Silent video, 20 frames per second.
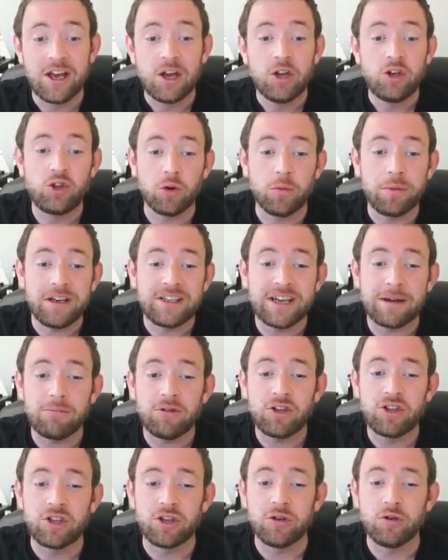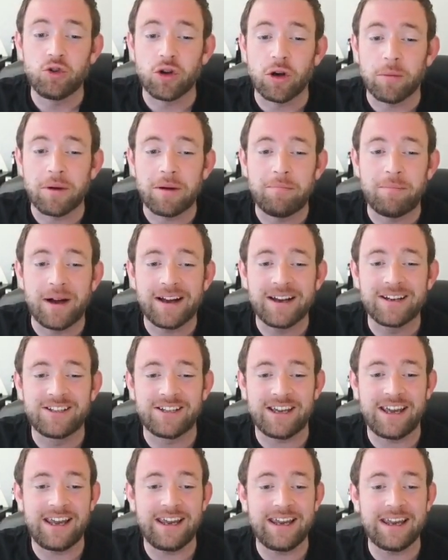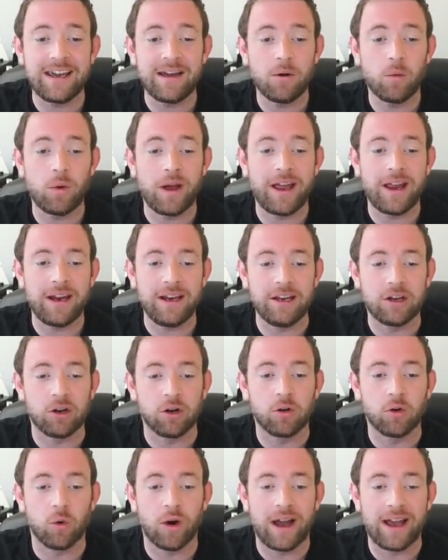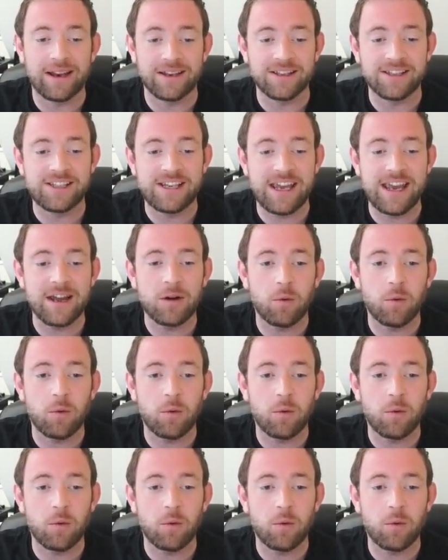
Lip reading: Don't be tempted to drop it back to here, where he could go ahead and take.